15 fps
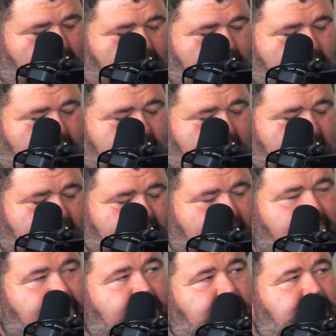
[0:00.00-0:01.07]
Memorial There's, Day. I
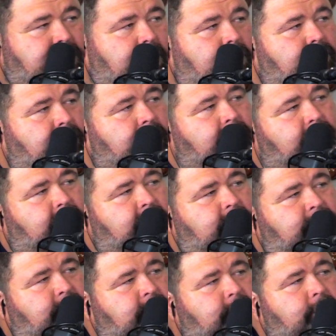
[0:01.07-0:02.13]
think May's over, then we're
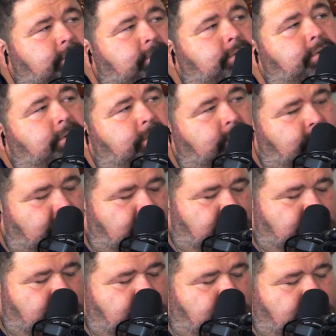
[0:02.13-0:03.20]
into June. There's one more
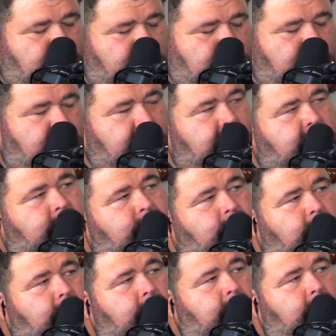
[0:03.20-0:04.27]
weekend in May, and then it's
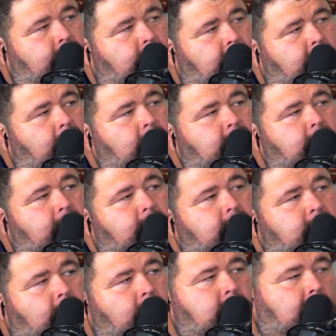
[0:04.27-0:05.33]
after Memorial. Okay,
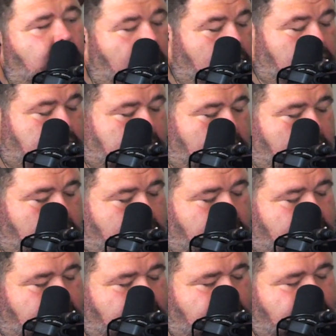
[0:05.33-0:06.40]
okay. Oh, so
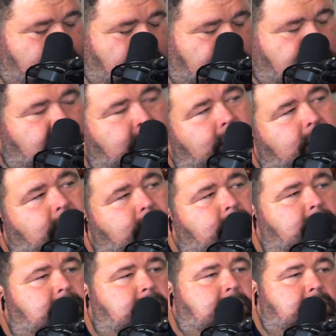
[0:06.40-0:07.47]
that, that makes sense. That
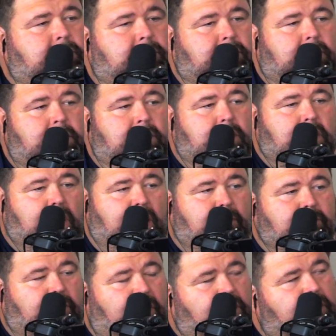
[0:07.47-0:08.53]
makes yeah. sense.
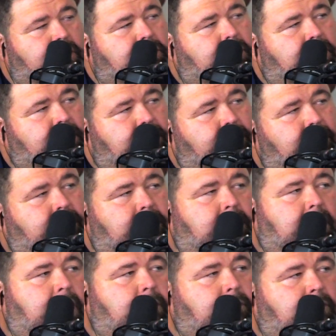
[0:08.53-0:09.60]
I'm lost. It's like
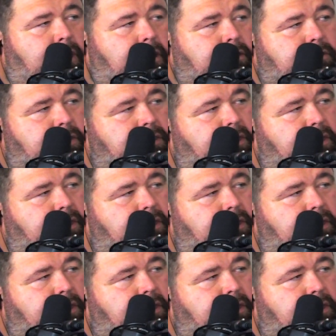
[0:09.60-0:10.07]
I'm lost.